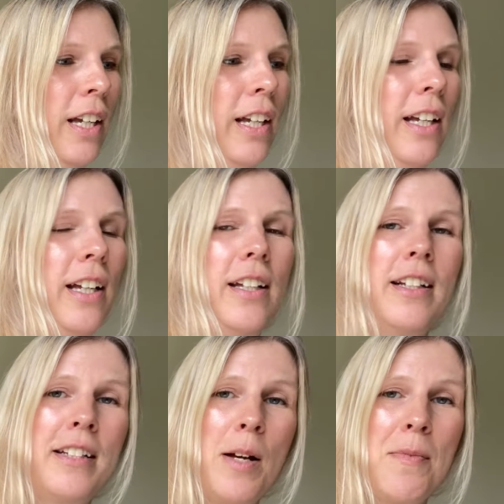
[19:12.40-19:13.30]

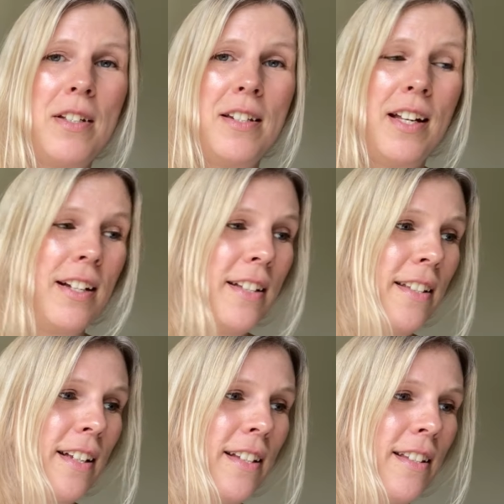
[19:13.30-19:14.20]
It comes in 9
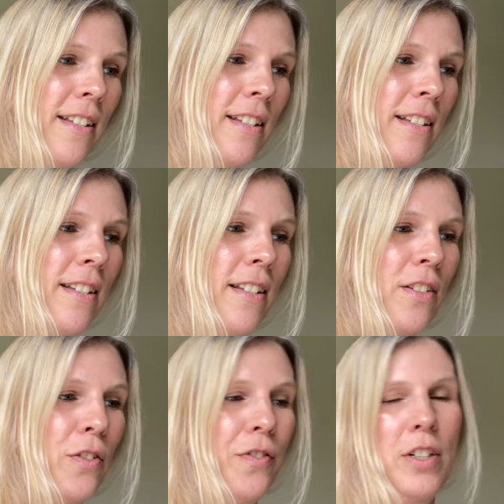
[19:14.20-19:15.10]
sizes
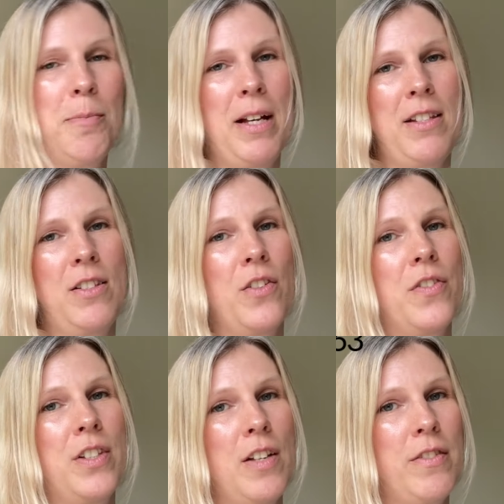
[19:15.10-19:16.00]
to fit a bust of
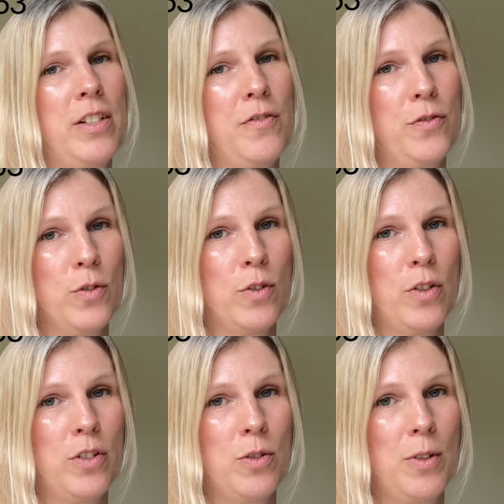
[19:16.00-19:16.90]

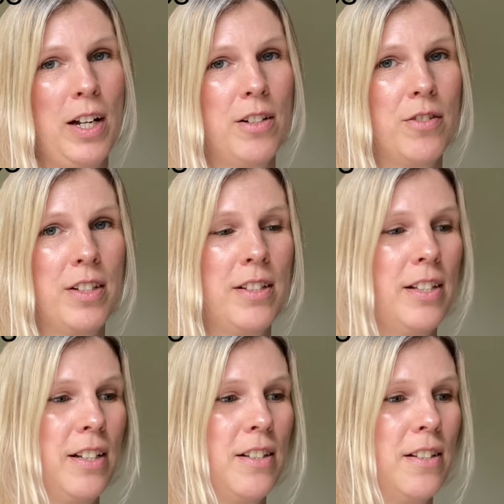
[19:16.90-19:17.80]
74 to
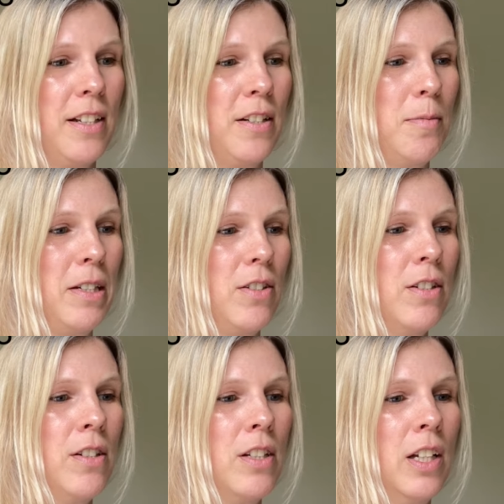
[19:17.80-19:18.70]
160
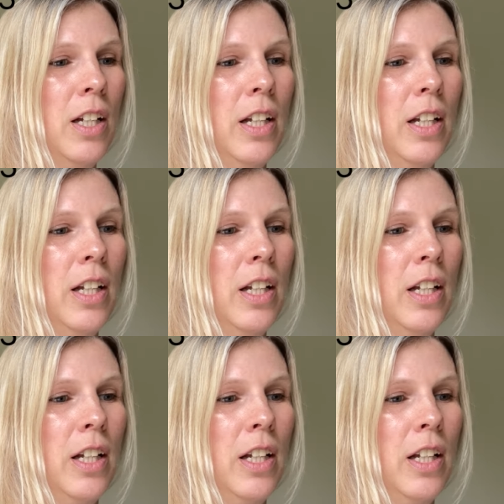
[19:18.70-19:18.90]
centimeters.